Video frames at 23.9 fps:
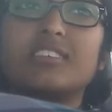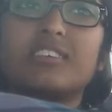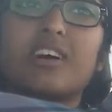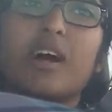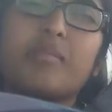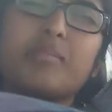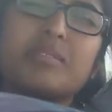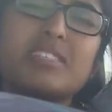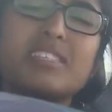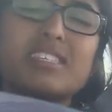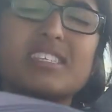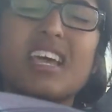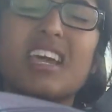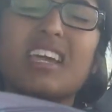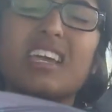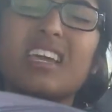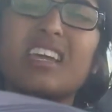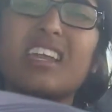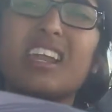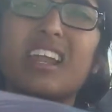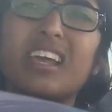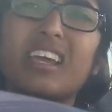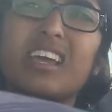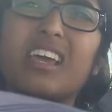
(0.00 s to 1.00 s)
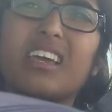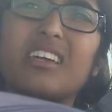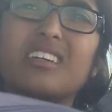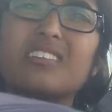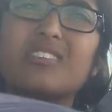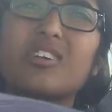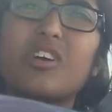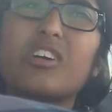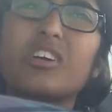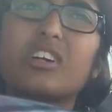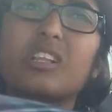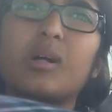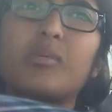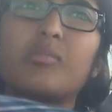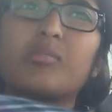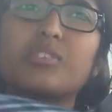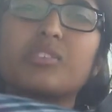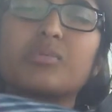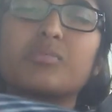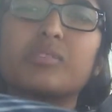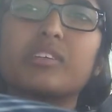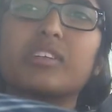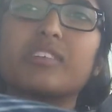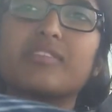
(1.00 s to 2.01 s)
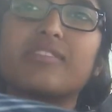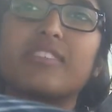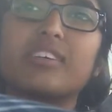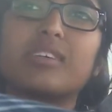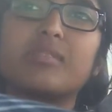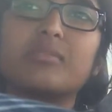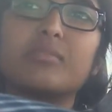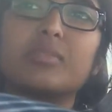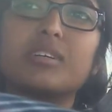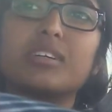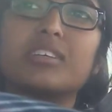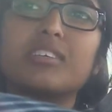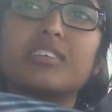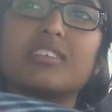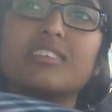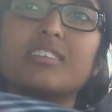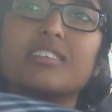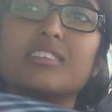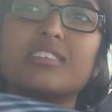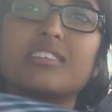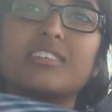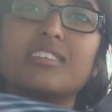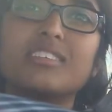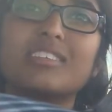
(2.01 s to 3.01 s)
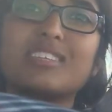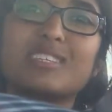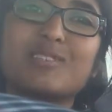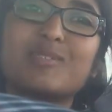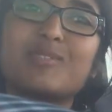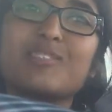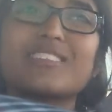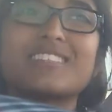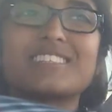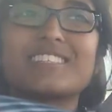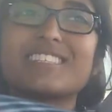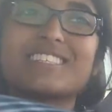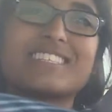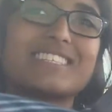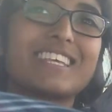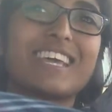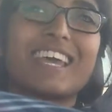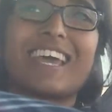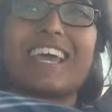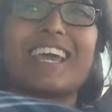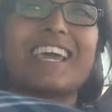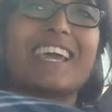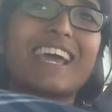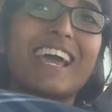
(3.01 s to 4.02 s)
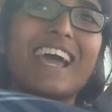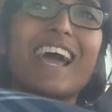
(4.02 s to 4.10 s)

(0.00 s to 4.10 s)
I mean, second, I guess. Our club was pretty fun, but this one's just like,